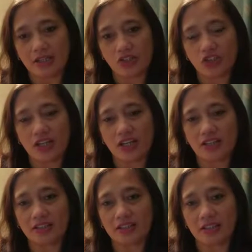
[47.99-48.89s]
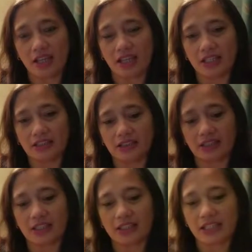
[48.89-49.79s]
Sean, Kate,
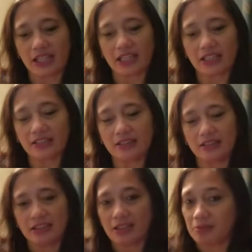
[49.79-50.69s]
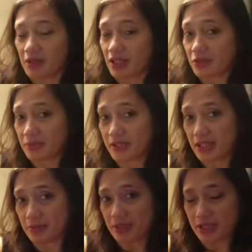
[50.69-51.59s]
and Deanna. My husband's
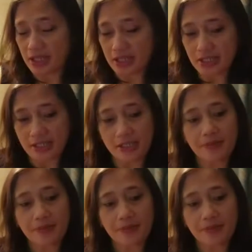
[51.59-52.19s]
name is Dennis.